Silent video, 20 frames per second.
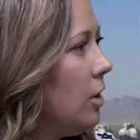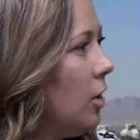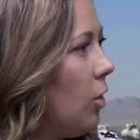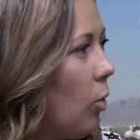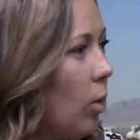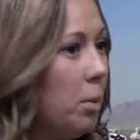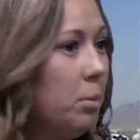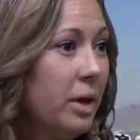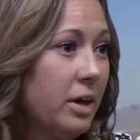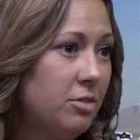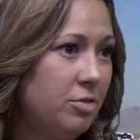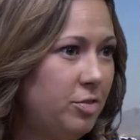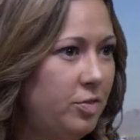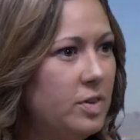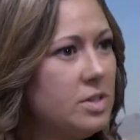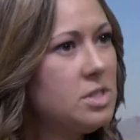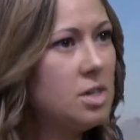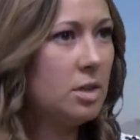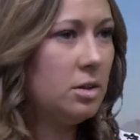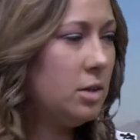or I'm like
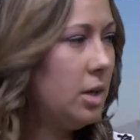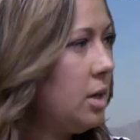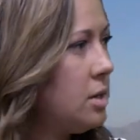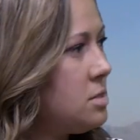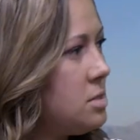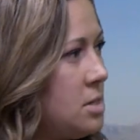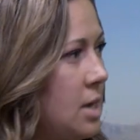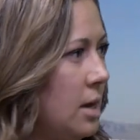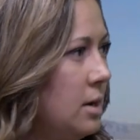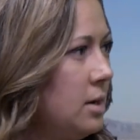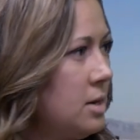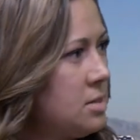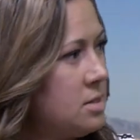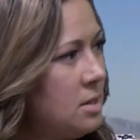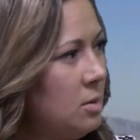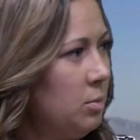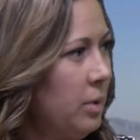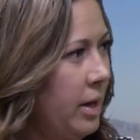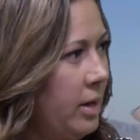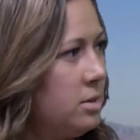physically standing
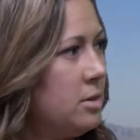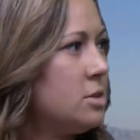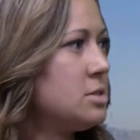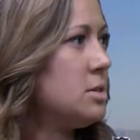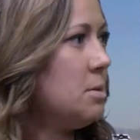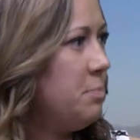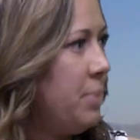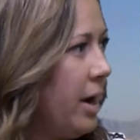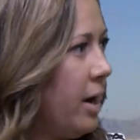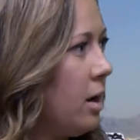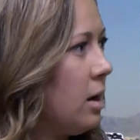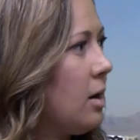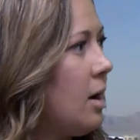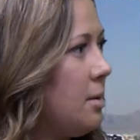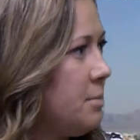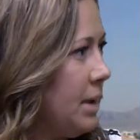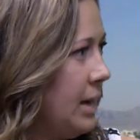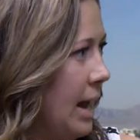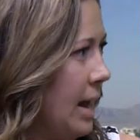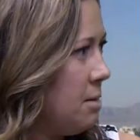something, like there's a bear
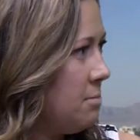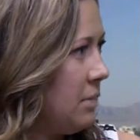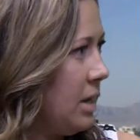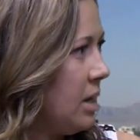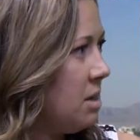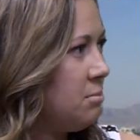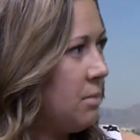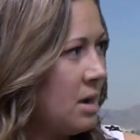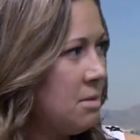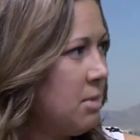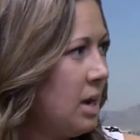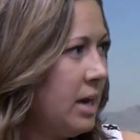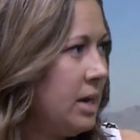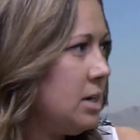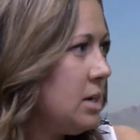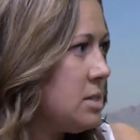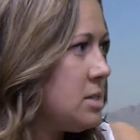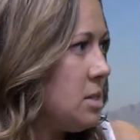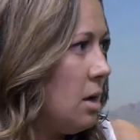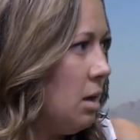coming at me, in my
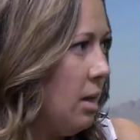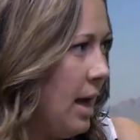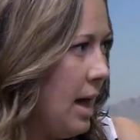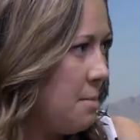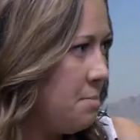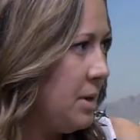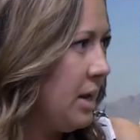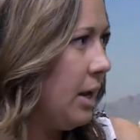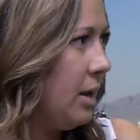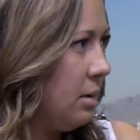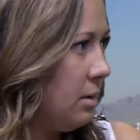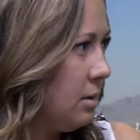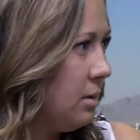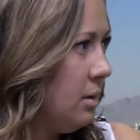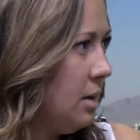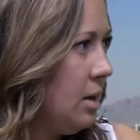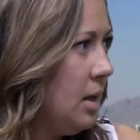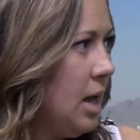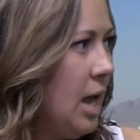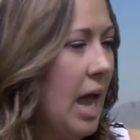mind, it's all happening.
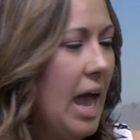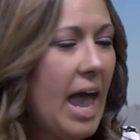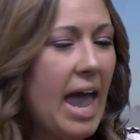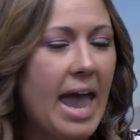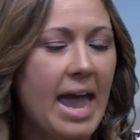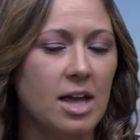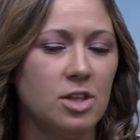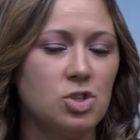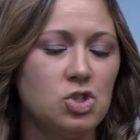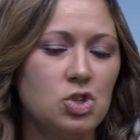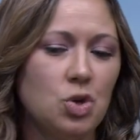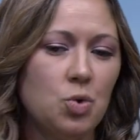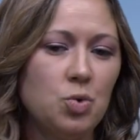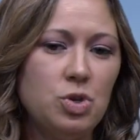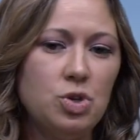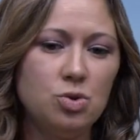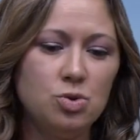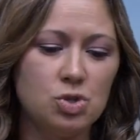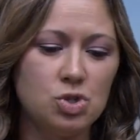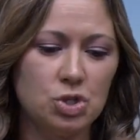Right. And so
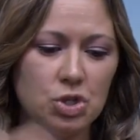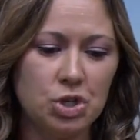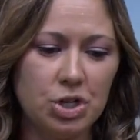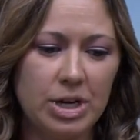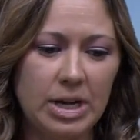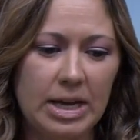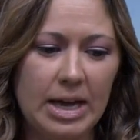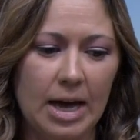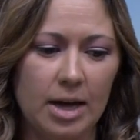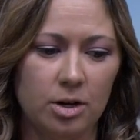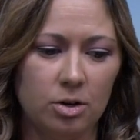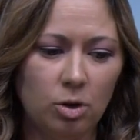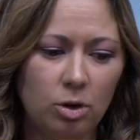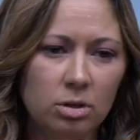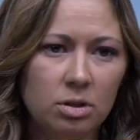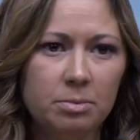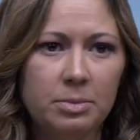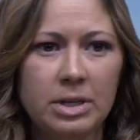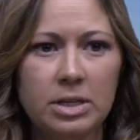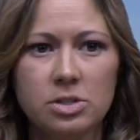you secrete
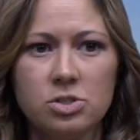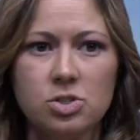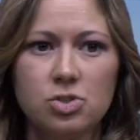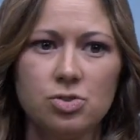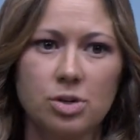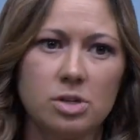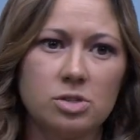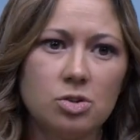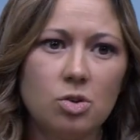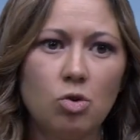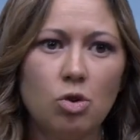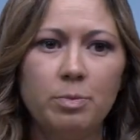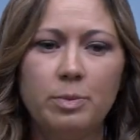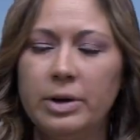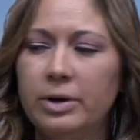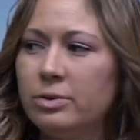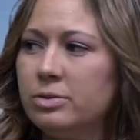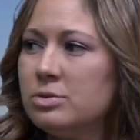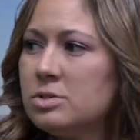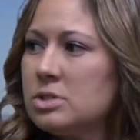catecholamines, stress
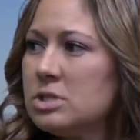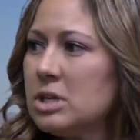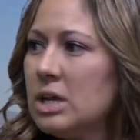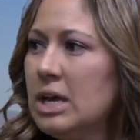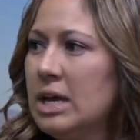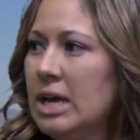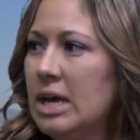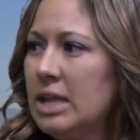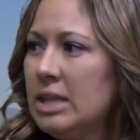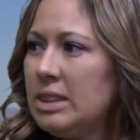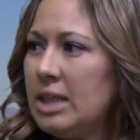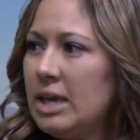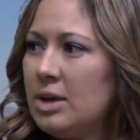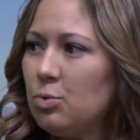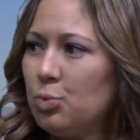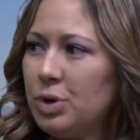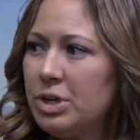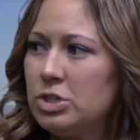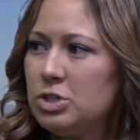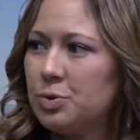hormones. They
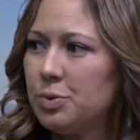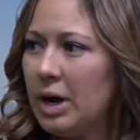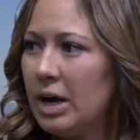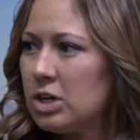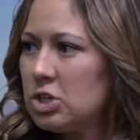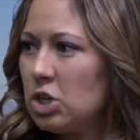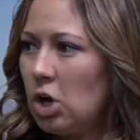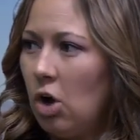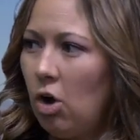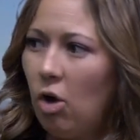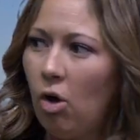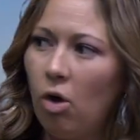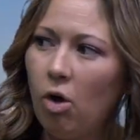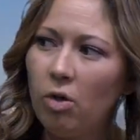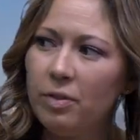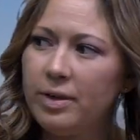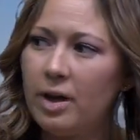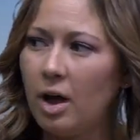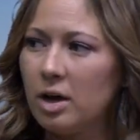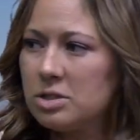redirect
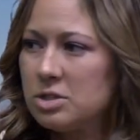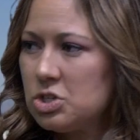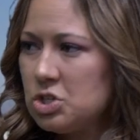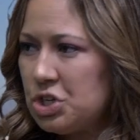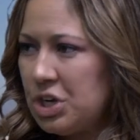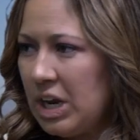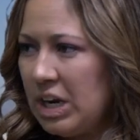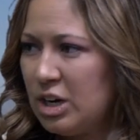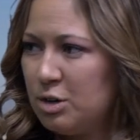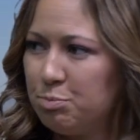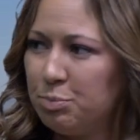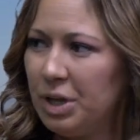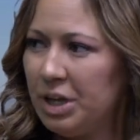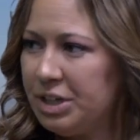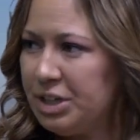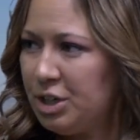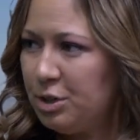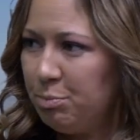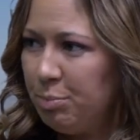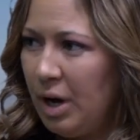all the oxygenated blood
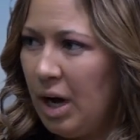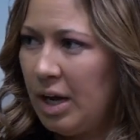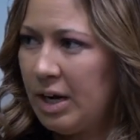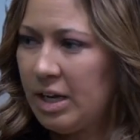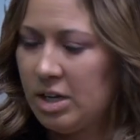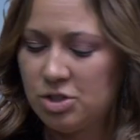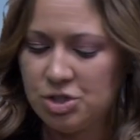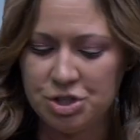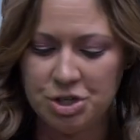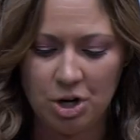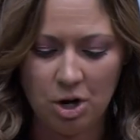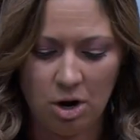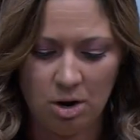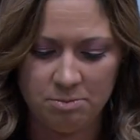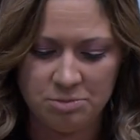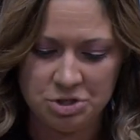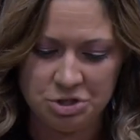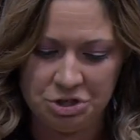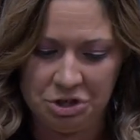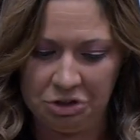in your body to your
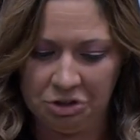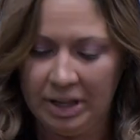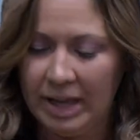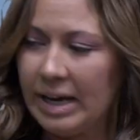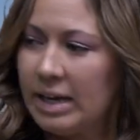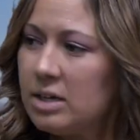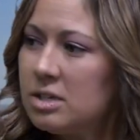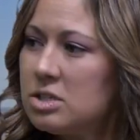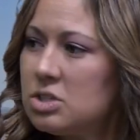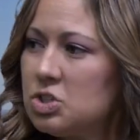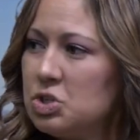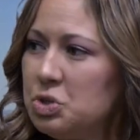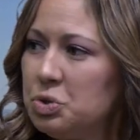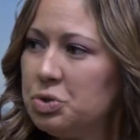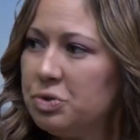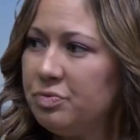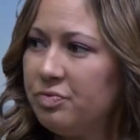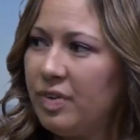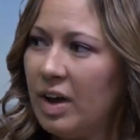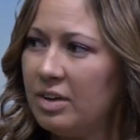arms and your legs so you
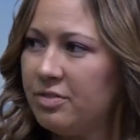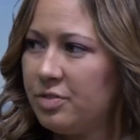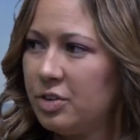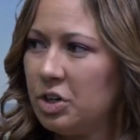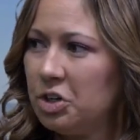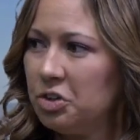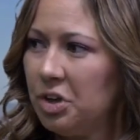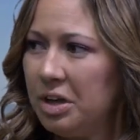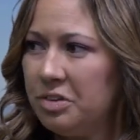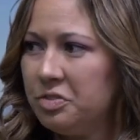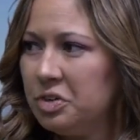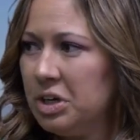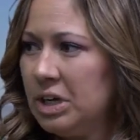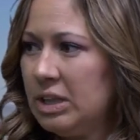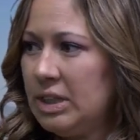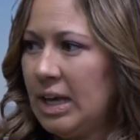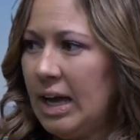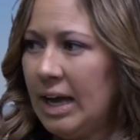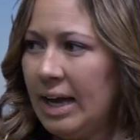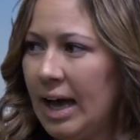can fight for your life or
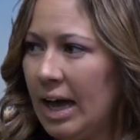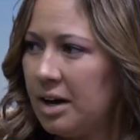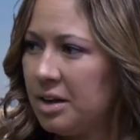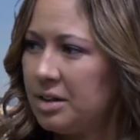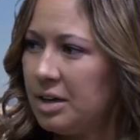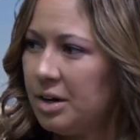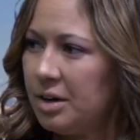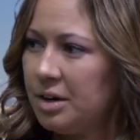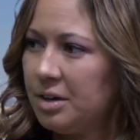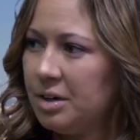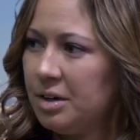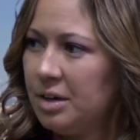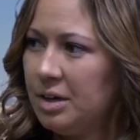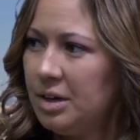get the heck out of there.